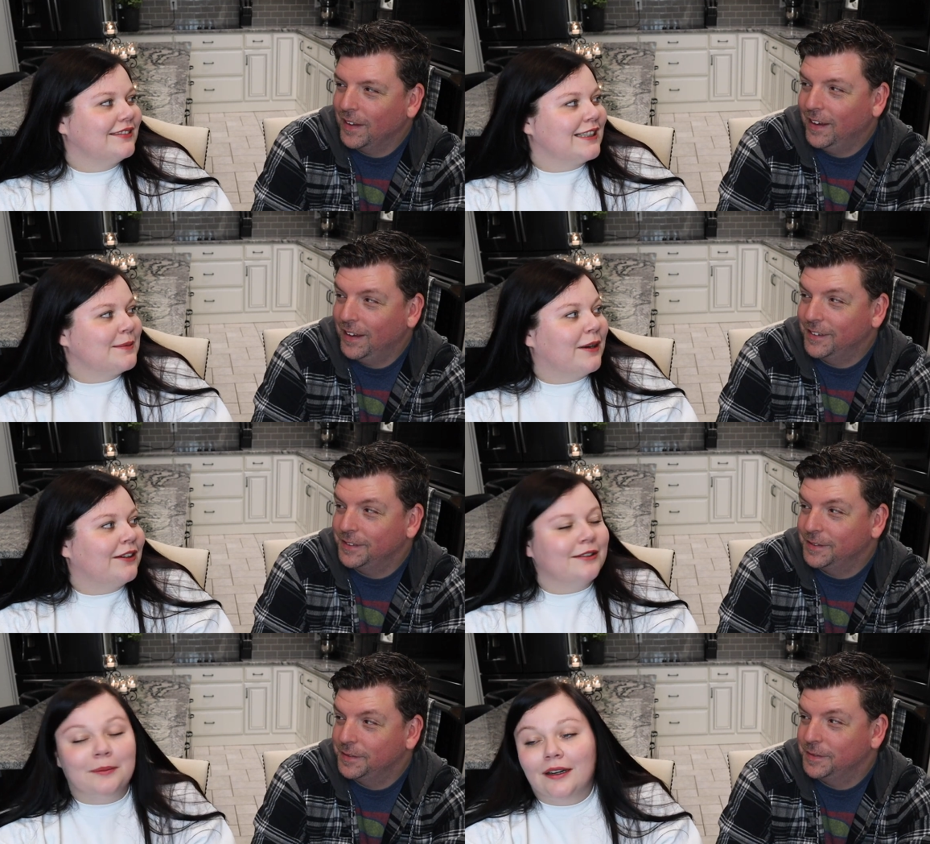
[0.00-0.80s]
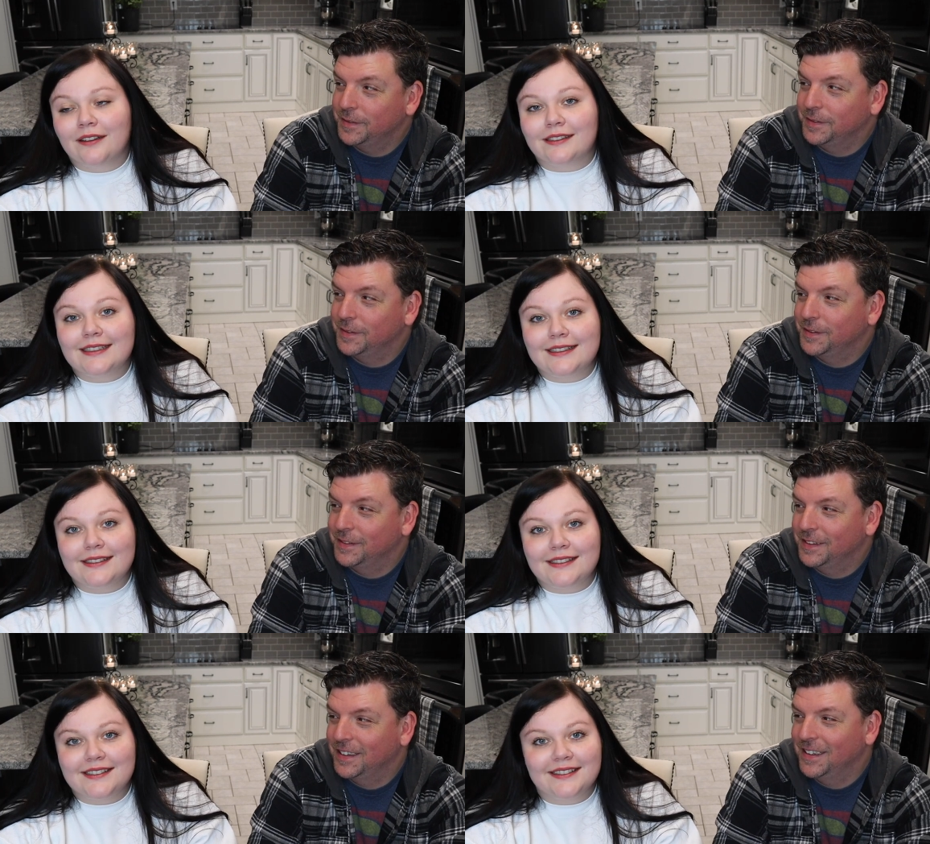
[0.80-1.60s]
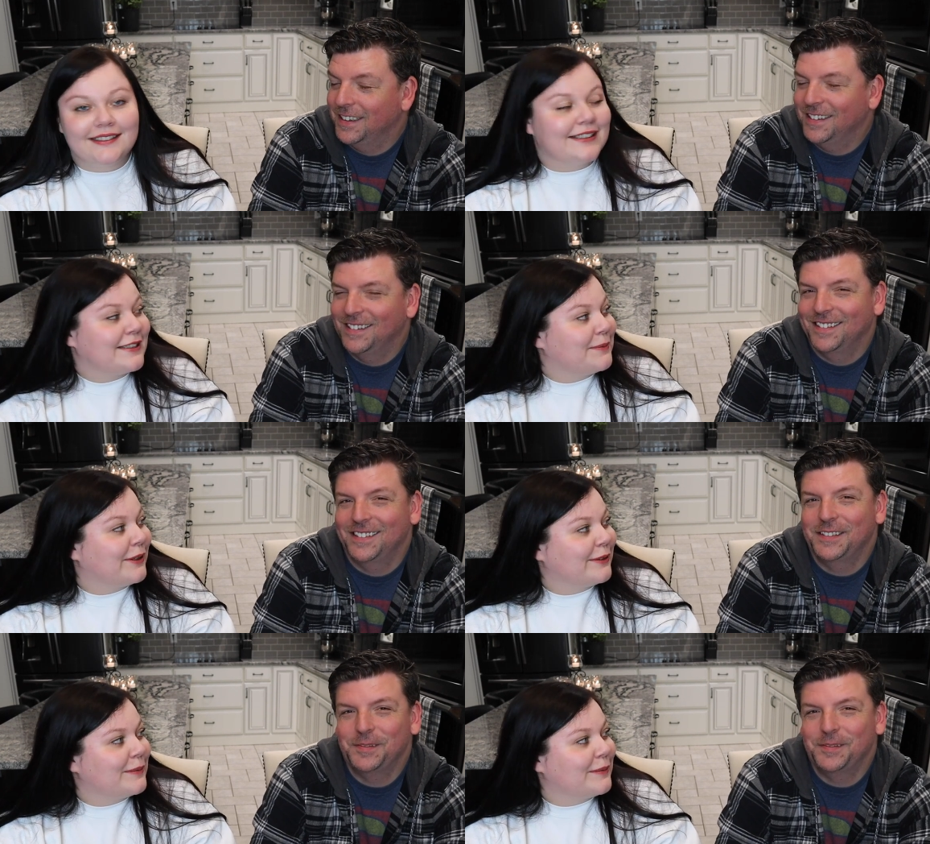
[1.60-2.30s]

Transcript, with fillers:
Speaker 1: The yeah. smart remarks. The smart